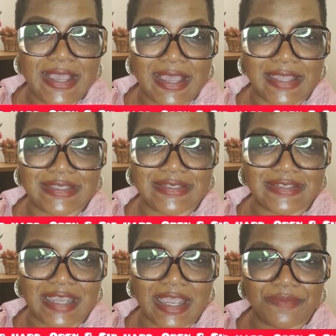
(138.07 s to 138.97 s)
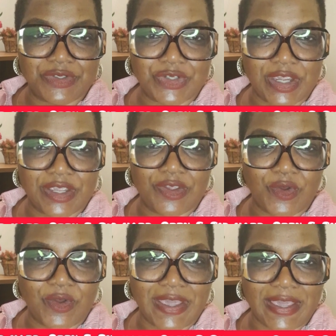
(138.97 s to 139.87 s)
at this time, check
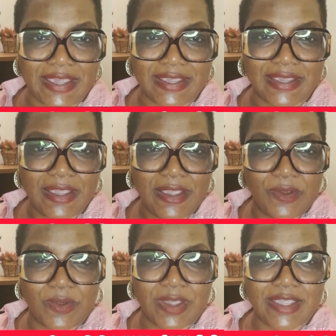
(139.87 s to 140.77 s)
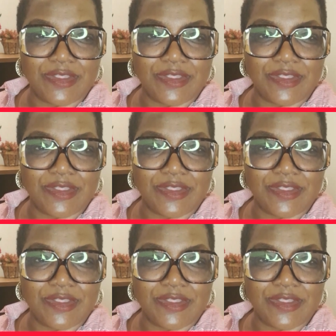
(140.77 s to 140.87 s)
your cake, okay?